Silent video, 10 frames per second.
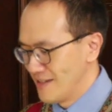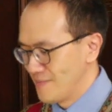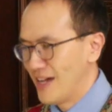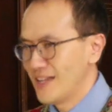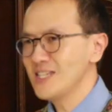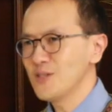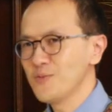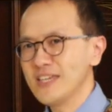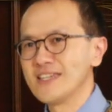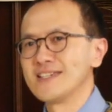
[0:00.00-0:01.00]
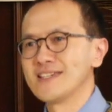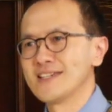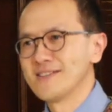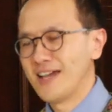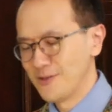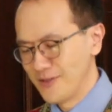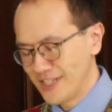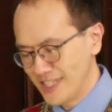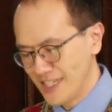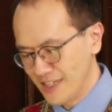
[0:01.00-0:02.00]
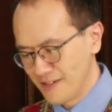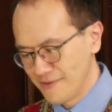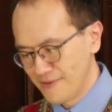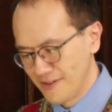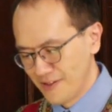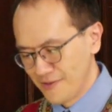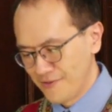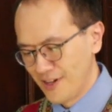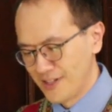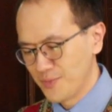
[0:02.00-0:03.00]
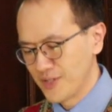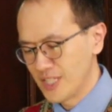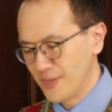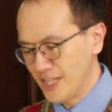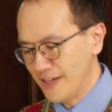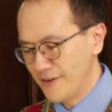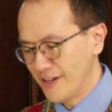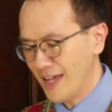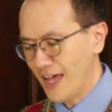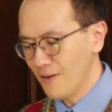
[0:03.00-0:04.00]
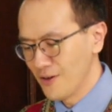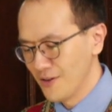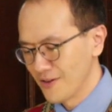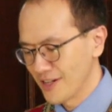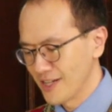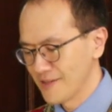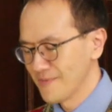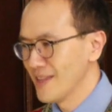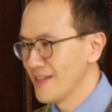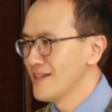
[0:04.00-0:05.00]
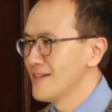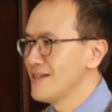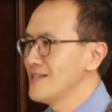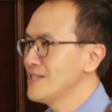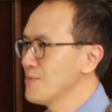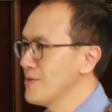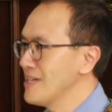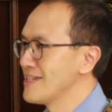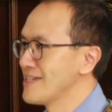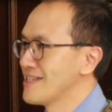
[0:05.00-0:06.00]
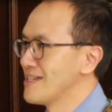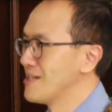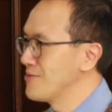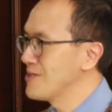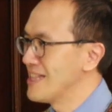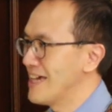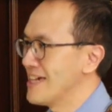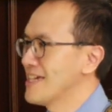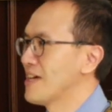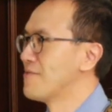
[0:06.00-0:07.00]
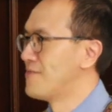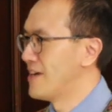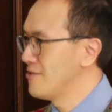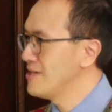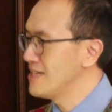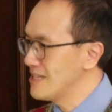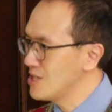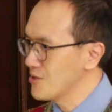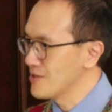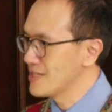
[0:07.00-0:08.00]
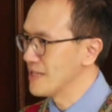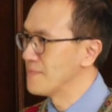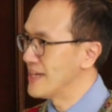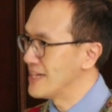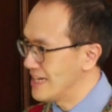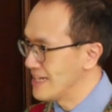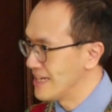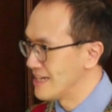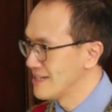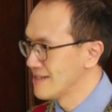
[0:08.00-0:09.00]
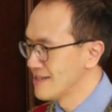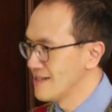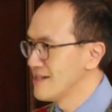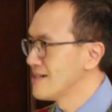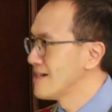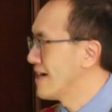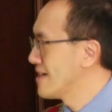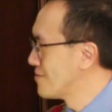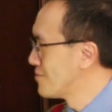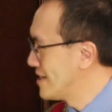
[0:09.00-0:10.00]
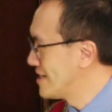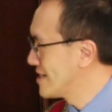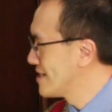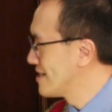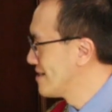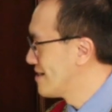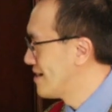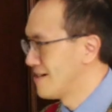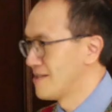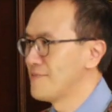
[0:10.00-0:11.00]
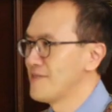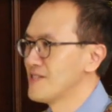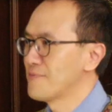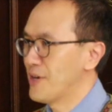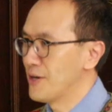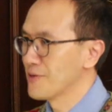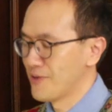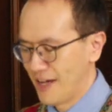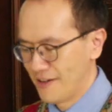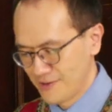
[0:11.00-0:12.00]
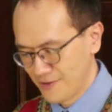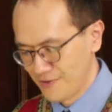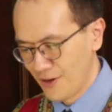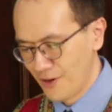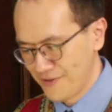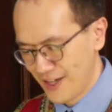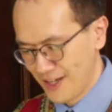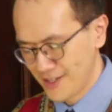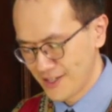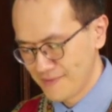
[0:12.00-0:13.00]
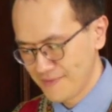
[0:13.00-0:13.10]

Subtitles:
But this week, I receive from the Presbyterian Outlook. This week, the newsletter has a very interesting beginning. I can read the first paragraph to all of us.